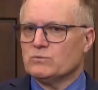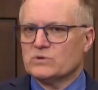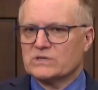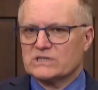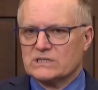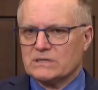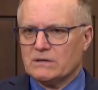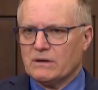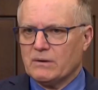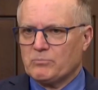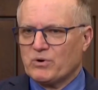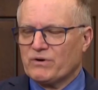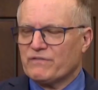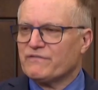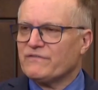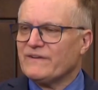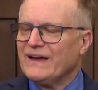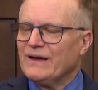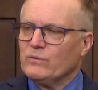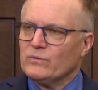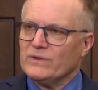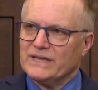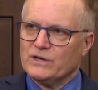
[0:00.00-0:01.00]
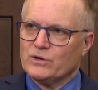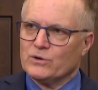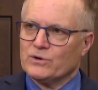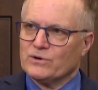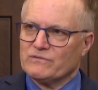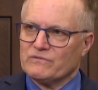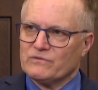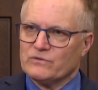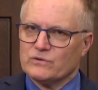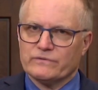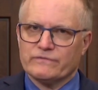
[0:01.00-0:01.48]
It was profoundly
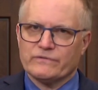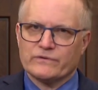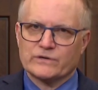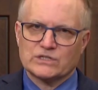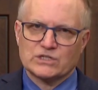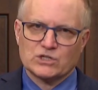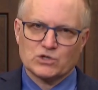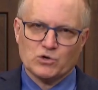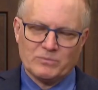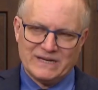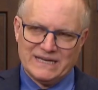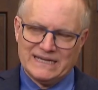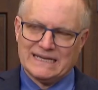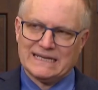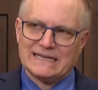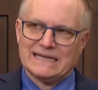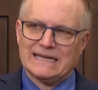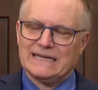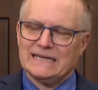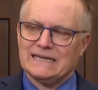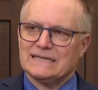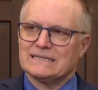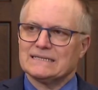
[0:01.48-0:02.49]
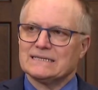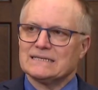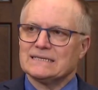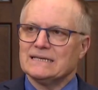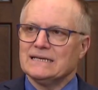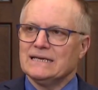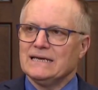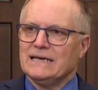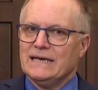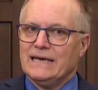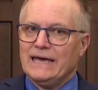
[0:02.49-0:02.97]
hurtful for so many Canadians
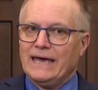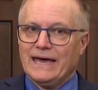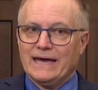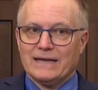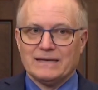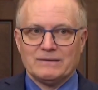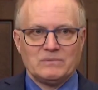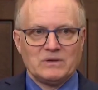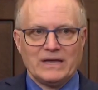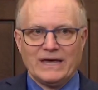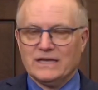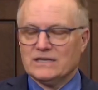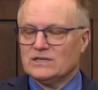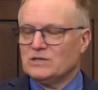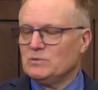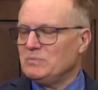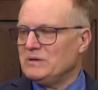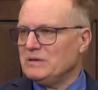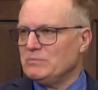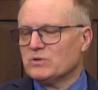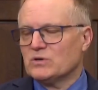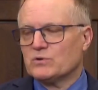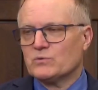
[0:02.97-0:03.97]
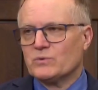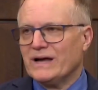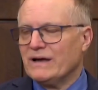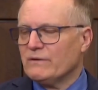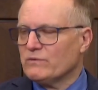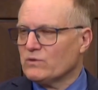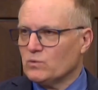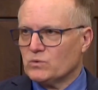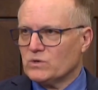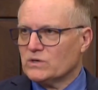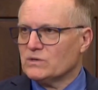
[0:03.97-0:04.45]
and, and to people
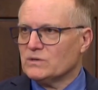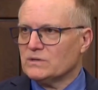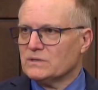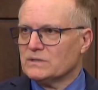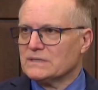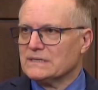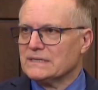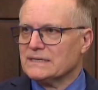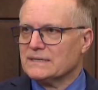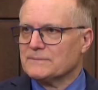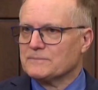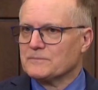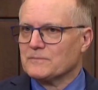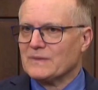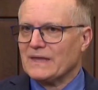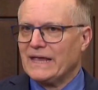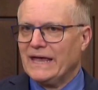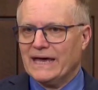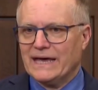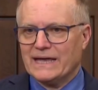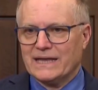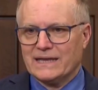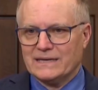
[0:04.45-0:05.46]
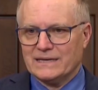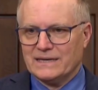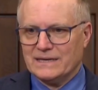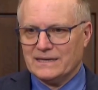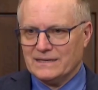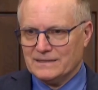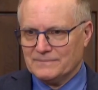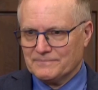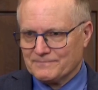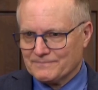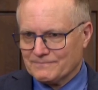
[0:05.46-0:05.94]
around the world. And
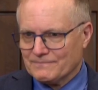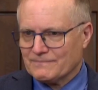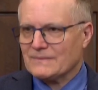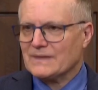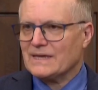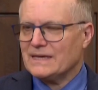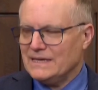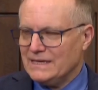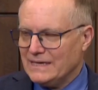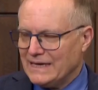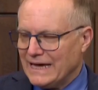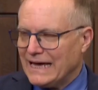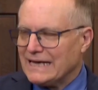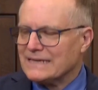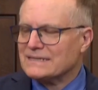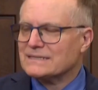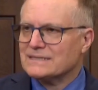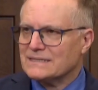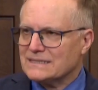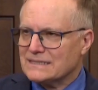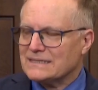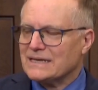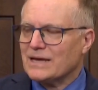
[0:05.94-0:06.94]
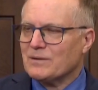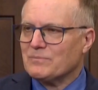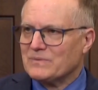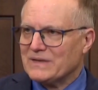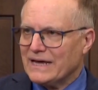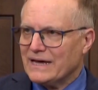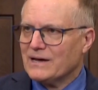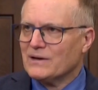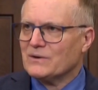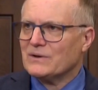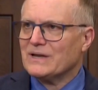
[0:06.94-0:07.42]
he has to step
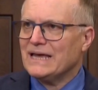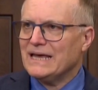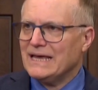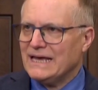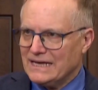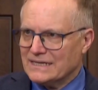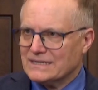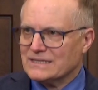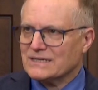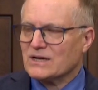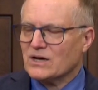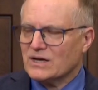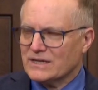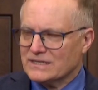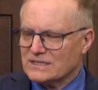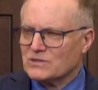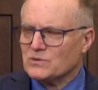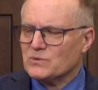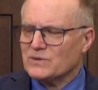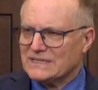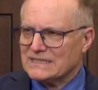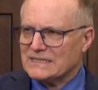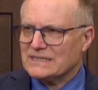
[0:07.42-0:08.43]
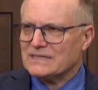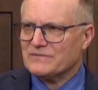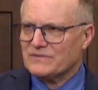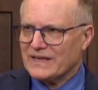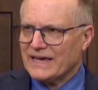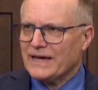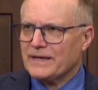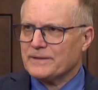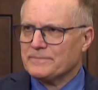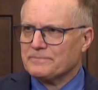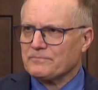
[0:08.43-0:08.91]
down as a consequence of
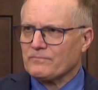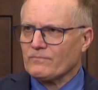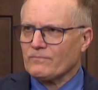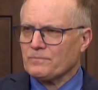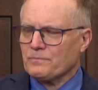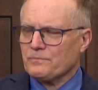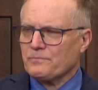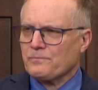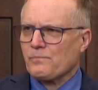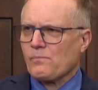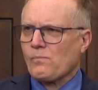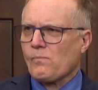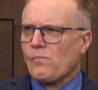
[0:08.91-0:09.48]
that.